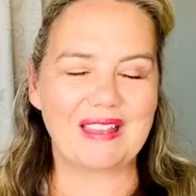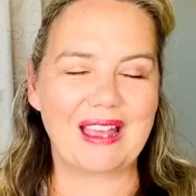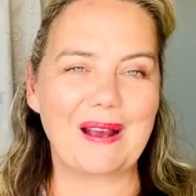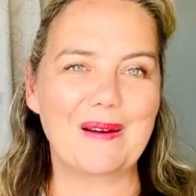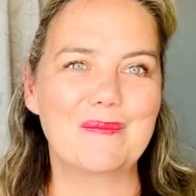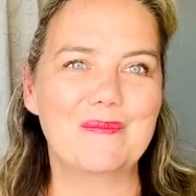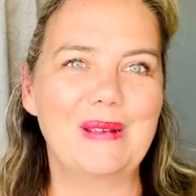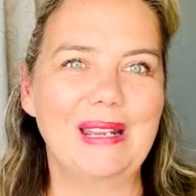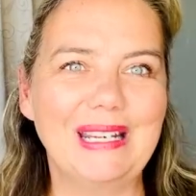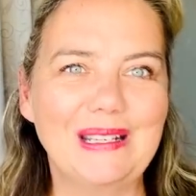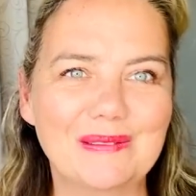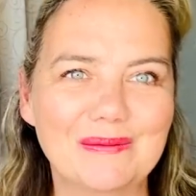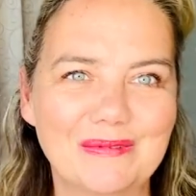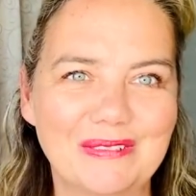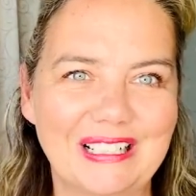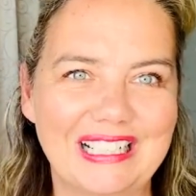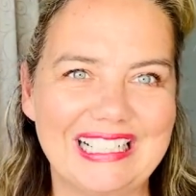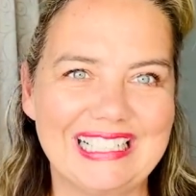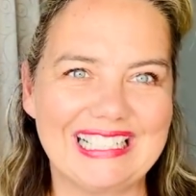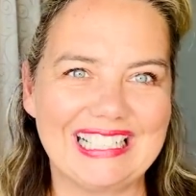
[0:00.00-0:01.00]
a big
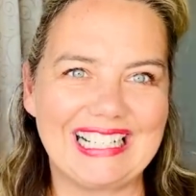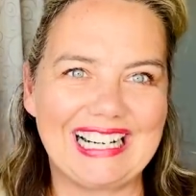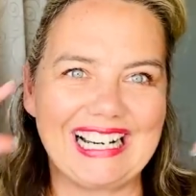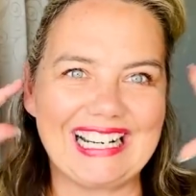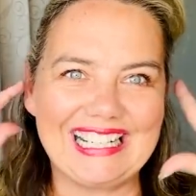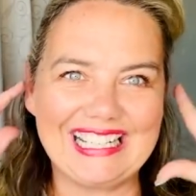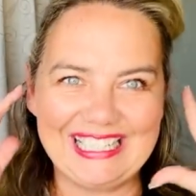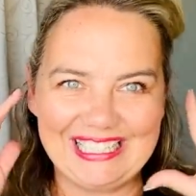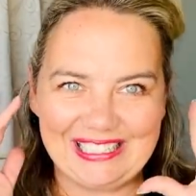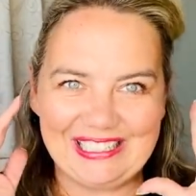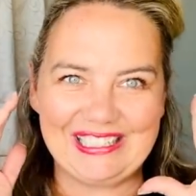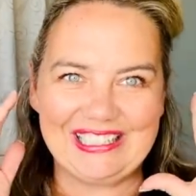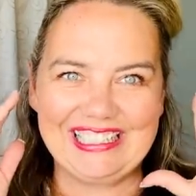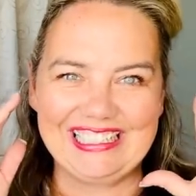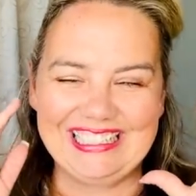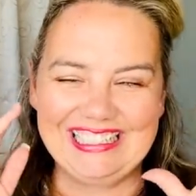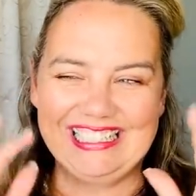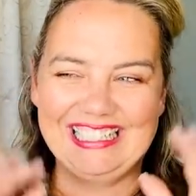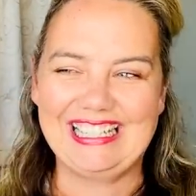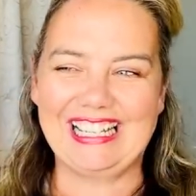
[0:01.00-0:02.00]
complaint that I hear
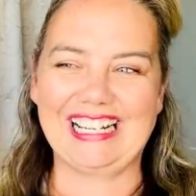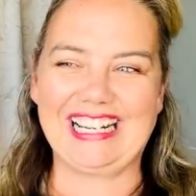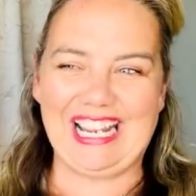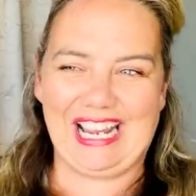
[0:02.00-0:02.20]
that